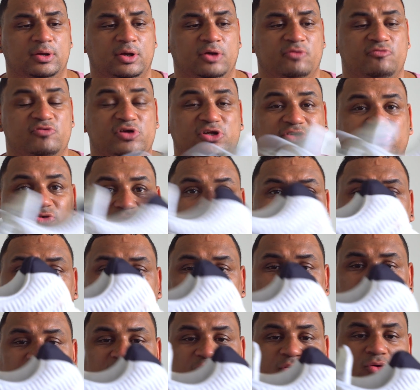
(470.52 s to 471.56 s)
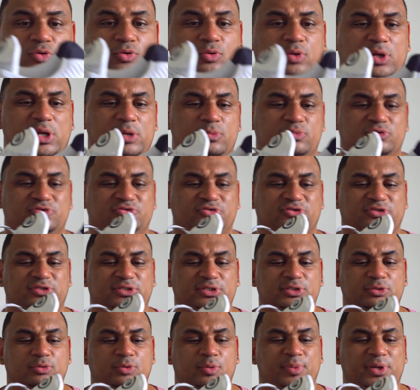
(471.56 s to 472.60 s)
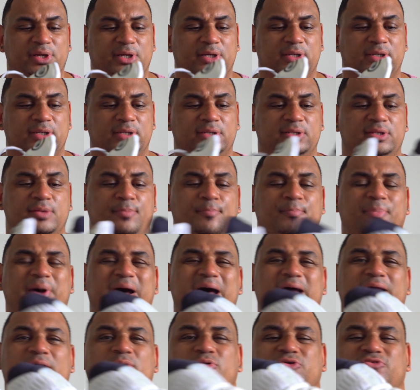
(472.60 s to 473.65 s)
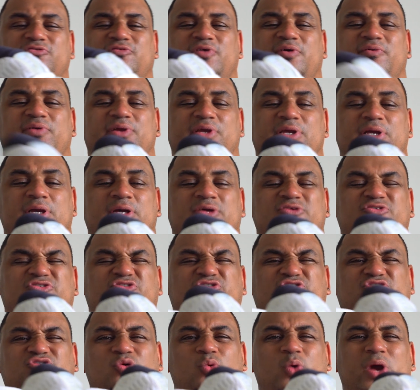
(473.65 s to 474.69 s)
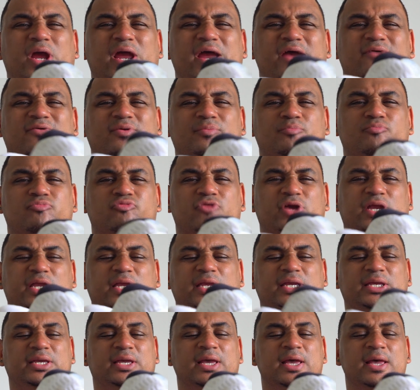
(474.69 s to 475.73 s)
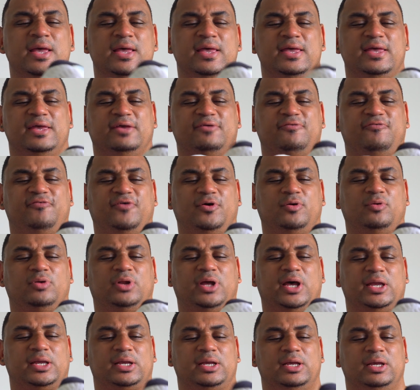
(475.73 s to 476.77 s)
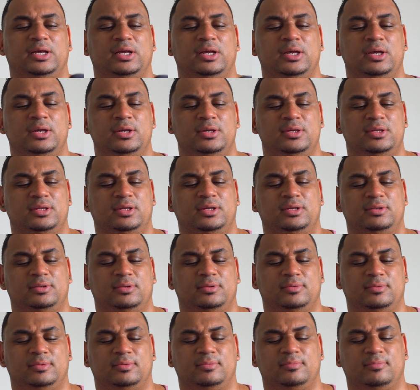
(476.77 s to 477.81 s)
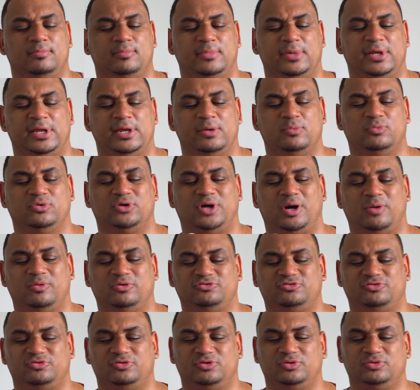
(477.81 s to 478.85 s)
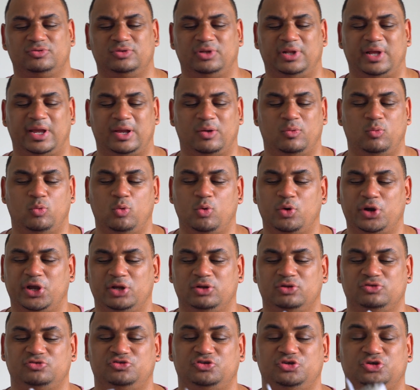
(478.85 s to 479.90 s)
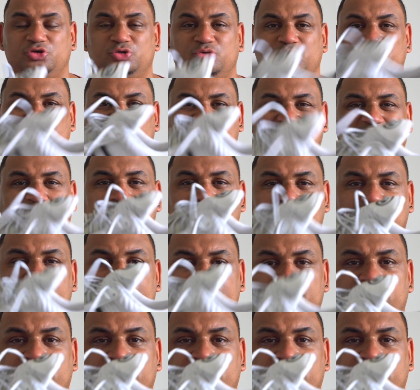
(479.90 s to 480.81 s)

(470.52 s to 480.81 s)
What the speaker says: original Climacool, it was still a bit, the back was very square and bricky. It felt like I was like walking on two separate